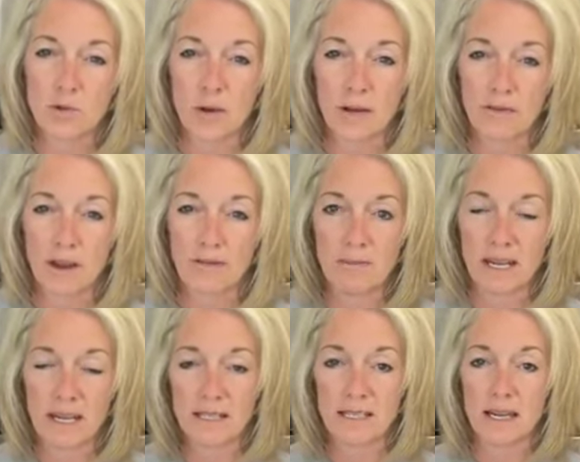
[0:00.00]
25
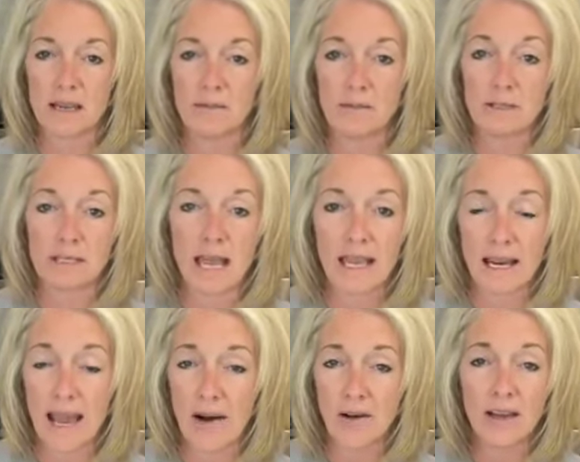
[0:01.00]
minutes and take
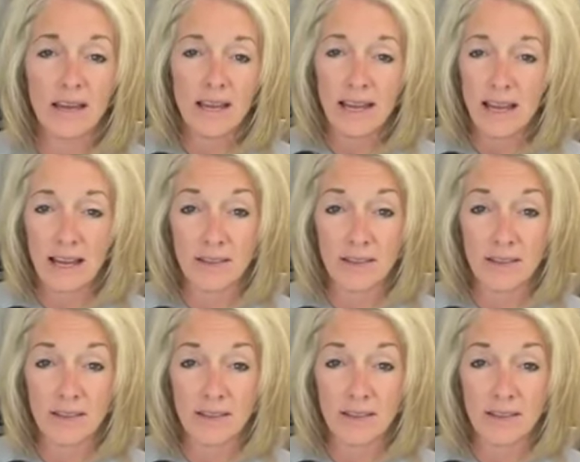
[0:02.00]
it out.